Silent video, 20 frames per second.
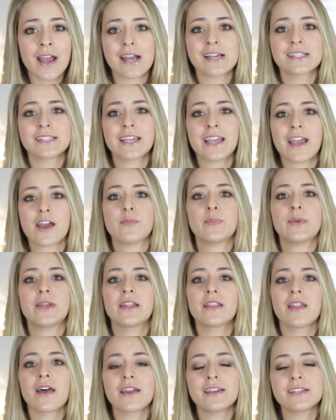as it can be
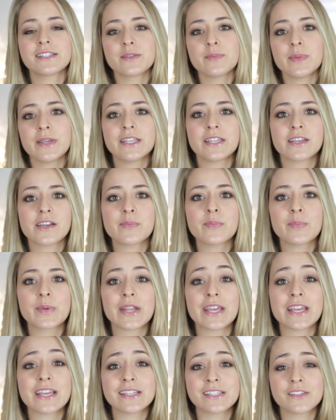a light to medium, but
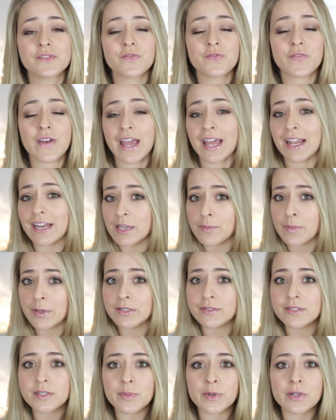it is fairly
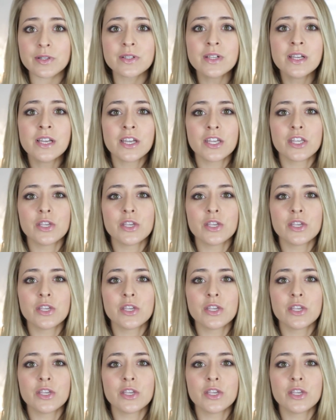buildable.